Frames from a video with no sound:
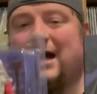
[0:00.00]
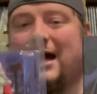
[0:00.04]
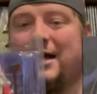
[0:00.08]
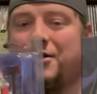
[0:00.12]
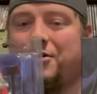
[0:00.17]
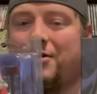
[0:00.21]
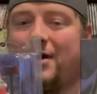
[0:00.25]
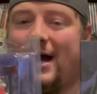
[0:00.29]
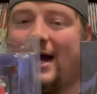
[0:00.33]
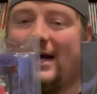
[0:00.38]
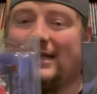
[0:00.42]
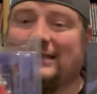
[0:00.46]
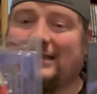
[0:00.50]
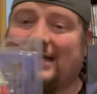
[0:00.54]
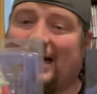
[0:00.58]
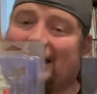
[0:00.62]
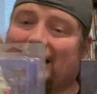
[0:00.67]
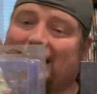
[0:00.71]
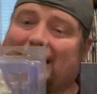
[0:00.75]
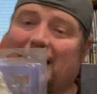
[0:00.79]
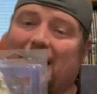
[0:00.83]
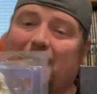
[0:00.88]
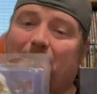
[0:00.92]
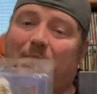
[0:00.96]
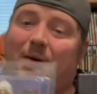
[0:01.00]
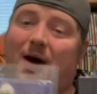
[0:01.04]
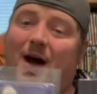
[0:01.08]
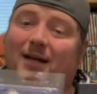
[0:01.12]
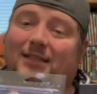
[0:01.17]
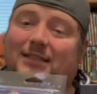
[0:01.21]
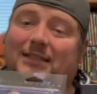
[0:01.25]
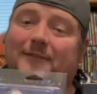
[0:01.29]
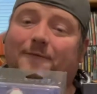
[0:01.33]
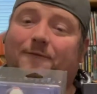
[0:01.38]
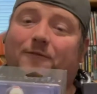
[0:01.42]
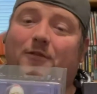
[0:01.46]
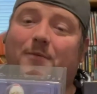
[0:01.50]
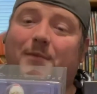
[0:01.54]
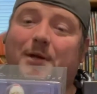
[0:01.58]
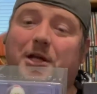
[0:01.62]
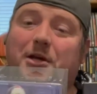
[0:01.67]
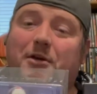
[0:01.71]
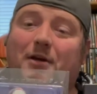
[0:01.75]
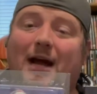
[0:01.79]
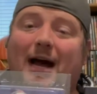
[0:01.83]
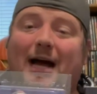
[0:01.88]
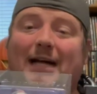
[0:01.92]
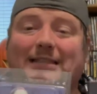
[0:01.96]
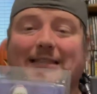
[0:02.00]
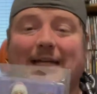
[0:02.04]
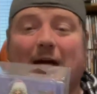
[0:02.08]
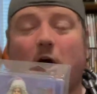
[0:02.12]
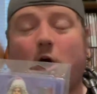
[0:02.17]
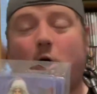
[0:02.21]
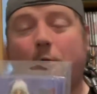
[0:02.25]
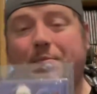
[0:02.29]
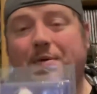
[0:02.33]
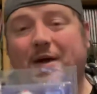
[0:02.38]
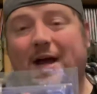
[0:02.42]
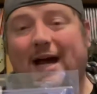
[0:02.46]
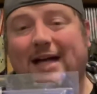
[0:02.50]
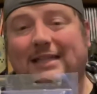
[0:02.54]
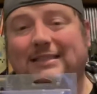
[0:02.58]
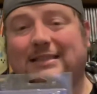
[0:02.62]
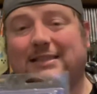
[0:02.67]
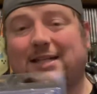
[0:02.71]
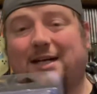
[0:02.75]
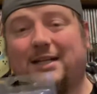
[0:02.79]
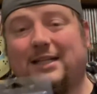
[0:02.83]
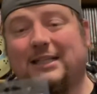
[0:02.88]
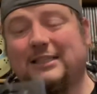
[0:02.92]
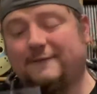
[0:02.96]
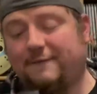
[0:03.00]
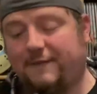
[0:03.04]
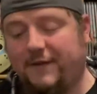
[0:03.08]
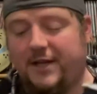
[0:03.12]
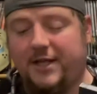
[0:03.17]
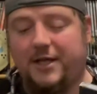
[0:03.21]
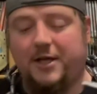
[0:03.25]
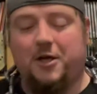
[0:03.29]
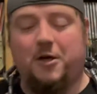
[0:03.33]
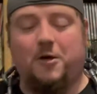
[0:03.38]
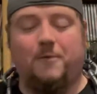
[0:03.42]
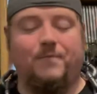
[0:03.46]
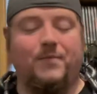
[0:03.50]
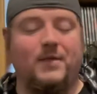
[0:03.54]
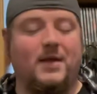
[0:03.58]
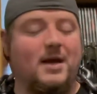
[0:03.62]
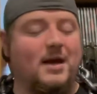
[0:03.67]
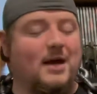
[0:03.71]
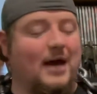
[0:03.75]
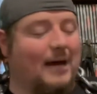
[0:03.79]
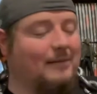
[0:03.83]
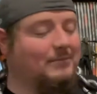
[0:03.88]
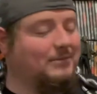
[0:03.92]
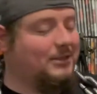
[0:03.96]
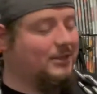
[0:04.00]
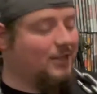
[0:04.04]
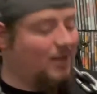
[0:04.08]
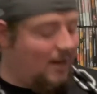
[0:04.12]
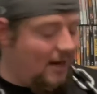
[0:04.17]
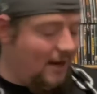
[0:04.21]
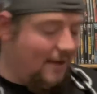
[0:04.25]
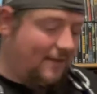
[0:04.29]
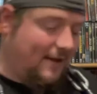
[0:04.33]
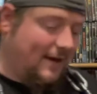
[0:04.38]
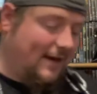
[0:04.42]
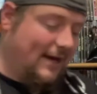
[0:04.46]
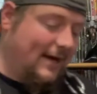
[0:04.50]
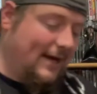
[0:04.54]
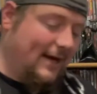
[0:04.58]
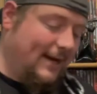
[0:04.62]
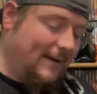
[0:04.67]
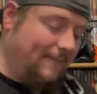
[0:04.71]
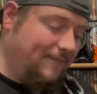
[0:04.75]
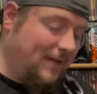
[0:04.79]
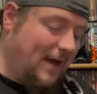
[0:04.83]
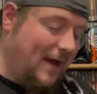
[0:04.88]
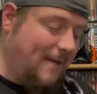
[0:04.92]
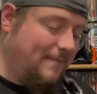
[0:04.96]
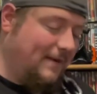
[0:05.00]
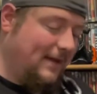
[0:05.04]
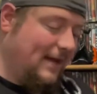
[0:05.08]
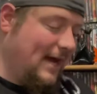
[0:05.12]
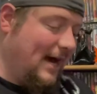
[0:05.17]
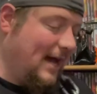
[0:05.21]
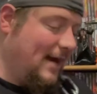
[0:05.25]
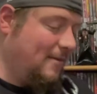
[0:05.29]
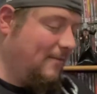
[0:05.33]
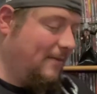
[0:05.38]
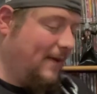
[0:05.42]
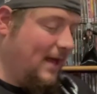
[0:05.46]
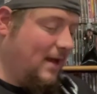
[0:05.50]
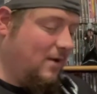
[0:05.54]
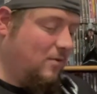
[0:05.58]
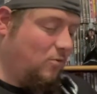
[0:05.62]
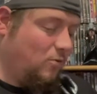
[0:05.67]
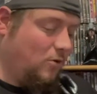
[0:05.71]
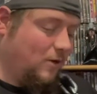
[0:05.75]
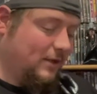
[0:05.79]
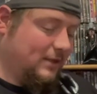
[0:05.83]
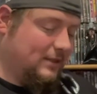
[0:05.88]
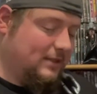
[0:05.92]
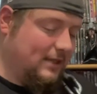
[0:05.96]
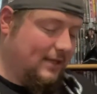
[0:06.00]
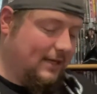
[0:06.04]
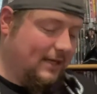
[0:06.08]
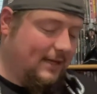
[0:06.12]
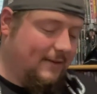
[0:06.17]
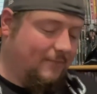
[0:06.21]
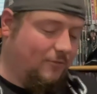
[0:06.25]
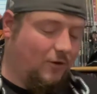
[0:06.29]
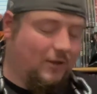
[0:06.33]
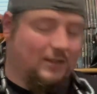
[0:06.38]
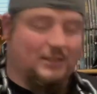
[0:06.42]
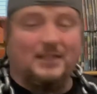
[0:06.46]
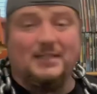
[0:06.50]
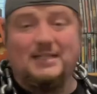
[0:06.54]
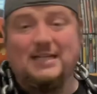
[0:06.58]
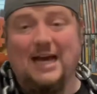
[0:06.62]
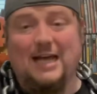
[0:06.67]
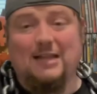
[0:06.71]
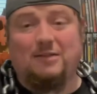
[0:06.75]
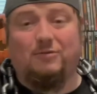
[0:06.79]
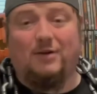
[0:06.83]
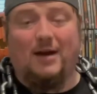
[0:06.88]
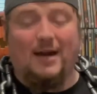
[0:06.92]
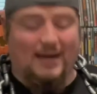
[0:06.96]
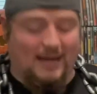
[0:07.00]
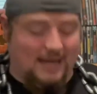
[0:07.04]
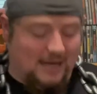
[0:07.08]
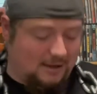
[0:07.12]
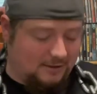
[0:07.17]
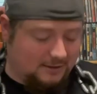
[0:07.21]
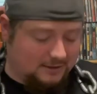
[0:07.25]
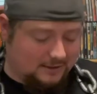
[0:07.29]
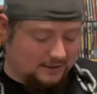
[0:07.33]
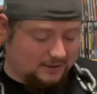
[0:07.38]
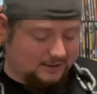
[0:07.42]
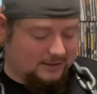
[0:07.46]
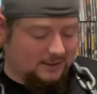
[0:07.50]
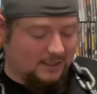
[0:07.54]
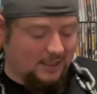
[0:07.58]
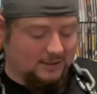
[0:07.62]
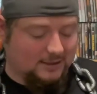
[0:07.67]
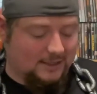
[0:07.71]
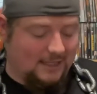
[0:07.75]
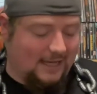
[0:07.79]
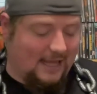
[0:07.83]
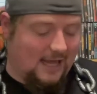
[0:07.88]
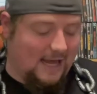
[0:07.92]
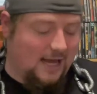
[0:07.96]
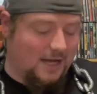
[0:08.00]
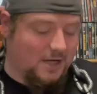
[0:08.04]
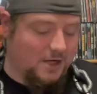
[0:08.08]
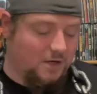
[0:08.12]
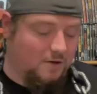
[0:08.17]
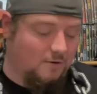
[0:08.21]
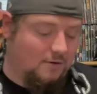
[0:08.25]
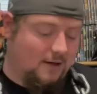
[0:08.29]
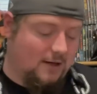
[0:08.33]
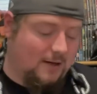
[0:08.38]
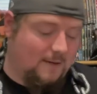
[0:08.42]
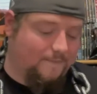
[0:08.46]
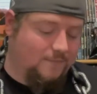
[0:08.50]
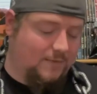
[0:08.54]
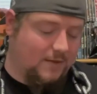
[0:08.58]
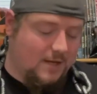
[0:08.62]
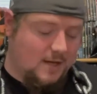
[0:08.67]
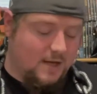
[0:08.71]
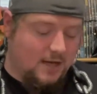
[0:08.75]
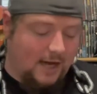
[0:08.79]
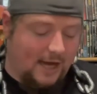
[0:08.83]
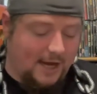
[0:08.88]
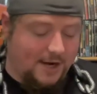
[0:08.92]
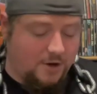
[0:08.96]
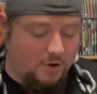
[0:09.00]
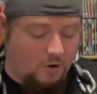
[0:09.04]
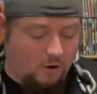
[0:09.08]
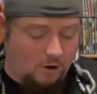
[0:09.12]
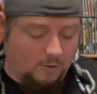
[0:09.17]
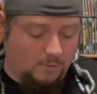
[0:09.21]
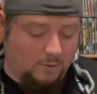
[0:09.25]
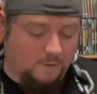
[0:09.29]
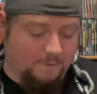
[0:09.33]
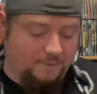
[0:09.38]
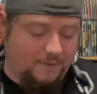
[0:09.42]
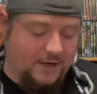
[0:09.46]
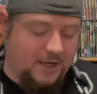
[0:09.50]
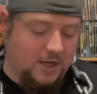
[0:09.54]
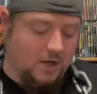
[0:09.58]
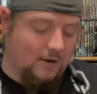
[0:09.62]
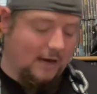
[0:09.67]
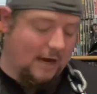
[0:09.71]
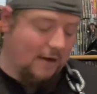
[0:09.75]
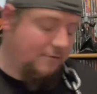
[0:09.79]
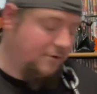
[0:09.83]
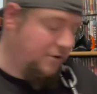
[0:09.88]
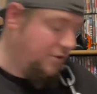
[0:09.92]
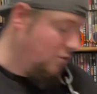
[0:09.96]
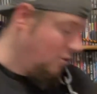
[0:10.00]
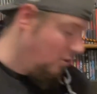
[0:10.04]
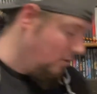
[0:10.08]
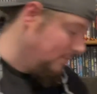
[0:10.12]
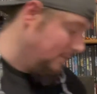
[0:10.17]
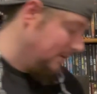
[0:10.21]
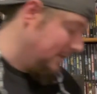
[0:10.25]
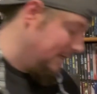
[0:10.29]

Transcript: you guys. That's the unboxing for me, you guys. I hope you guys dug this video. I'm sorry that uh, I've been kind of getting worked to, worked to death right now just because I can't do a, a normal video I would normally